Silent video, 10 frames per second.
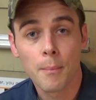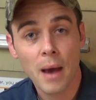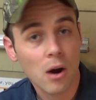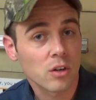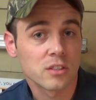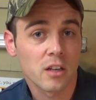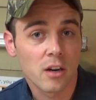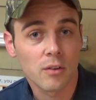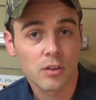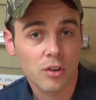power
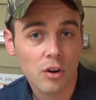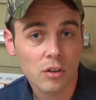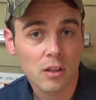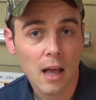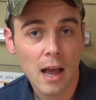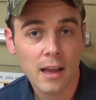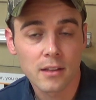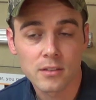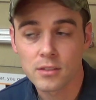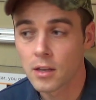steering return
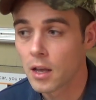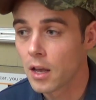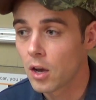lines,